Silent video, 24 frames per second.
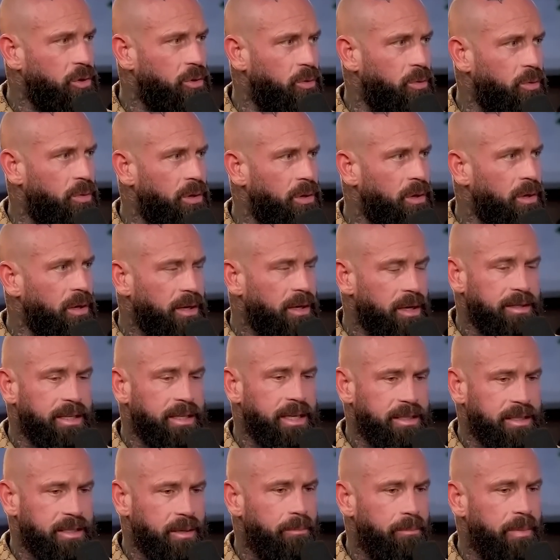Once
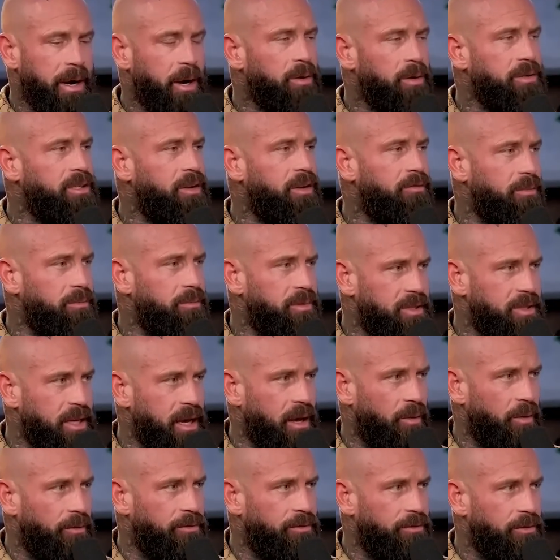out, Wes
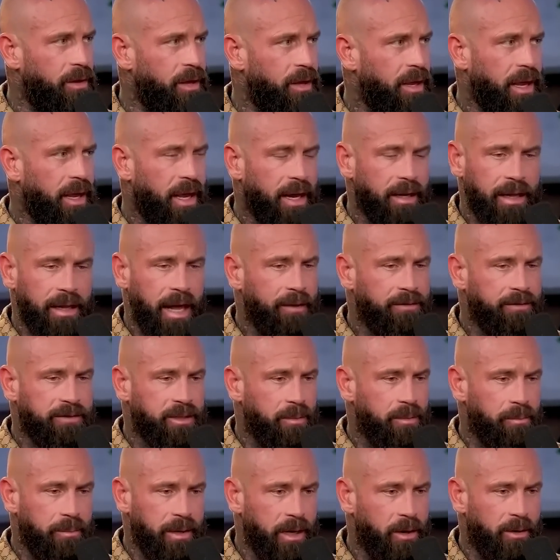wasted no time
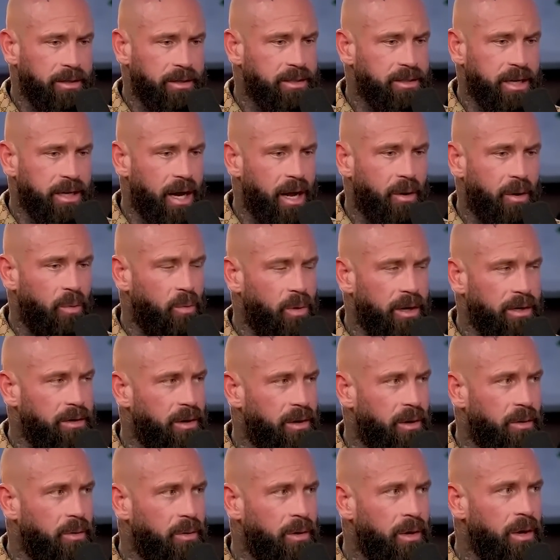turning that internet
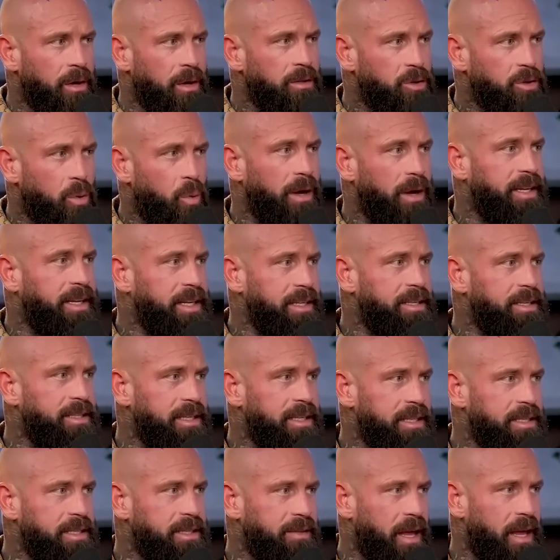clout into
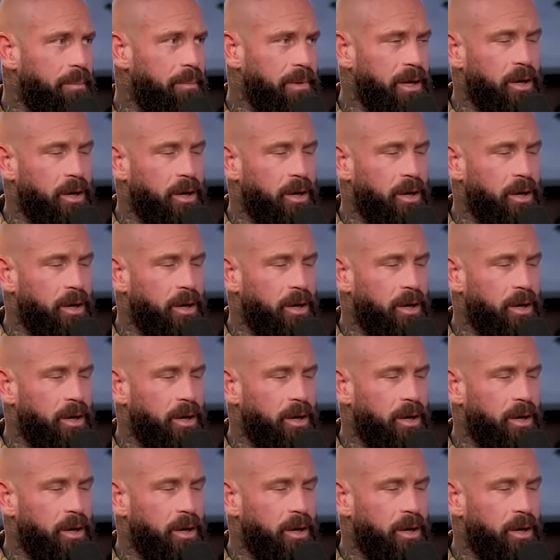cash.